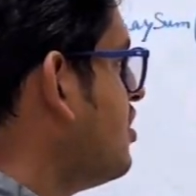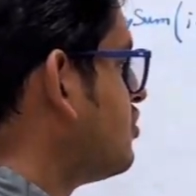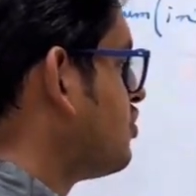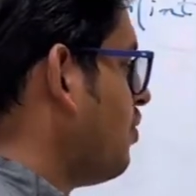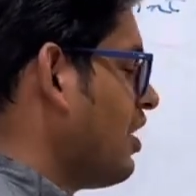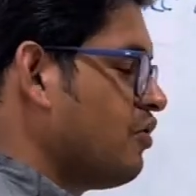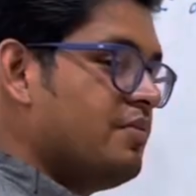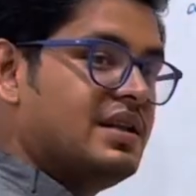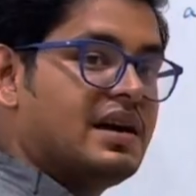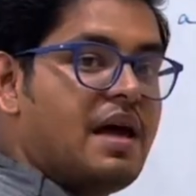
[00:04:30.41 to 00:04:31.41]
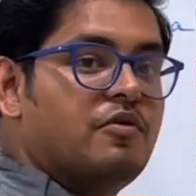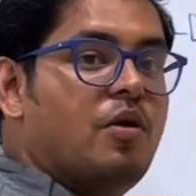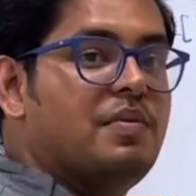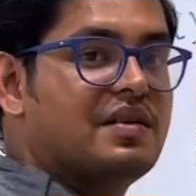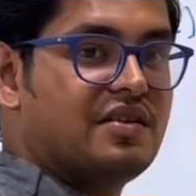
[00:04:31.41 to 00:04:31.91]
So what will be the time
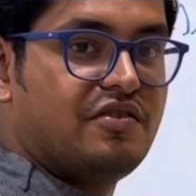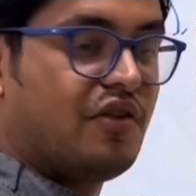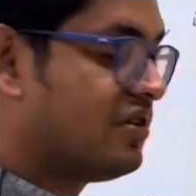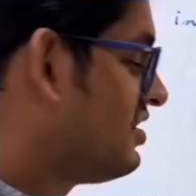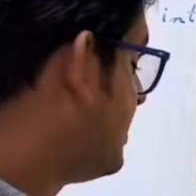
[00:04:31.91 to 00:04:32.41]
complexity for this